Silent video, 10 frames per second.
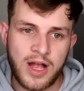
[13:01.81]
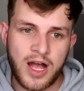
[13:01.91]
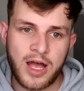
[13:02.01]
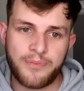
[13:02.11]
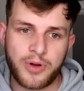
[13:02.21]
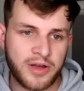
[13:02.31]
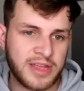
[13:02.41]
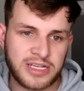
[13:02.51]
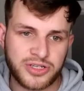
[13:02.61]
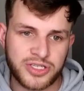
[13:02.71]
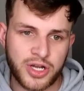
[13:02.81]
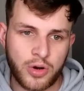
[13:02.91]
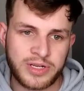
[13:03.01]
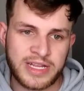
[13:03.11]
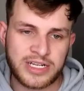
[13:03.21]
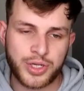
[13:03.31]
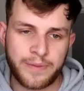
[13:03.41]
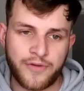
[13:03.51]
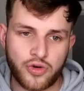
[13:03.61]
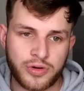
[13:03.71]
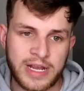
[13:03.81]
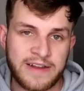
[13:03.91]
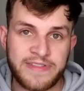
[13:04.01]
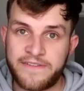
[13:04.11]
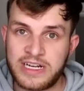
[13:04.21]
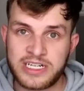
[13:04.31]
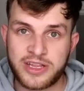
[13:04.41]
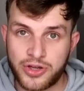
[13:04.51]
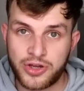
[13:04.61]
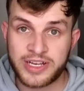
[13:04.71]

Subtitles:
But I think just to hold in that top 4 again, if they finish 3rd